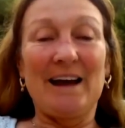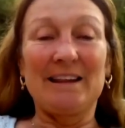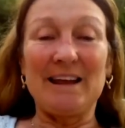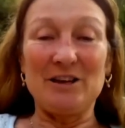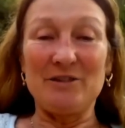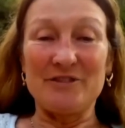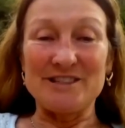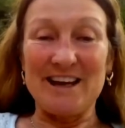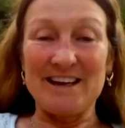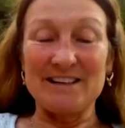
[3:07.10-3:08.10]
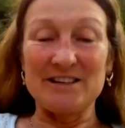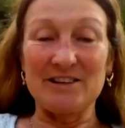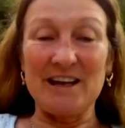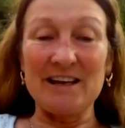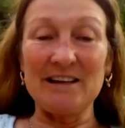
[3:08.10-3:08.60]
Thank you for staying
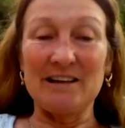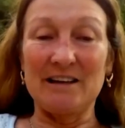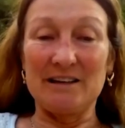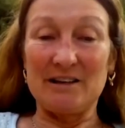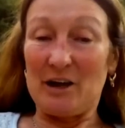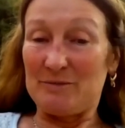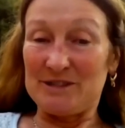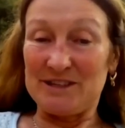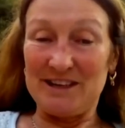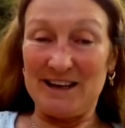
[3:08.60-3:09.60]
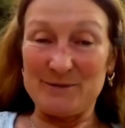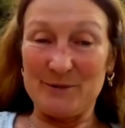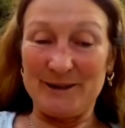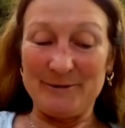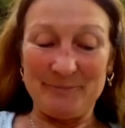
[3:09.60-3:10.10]
until the end, and I hope to see you next
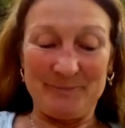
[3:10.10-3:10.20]
week.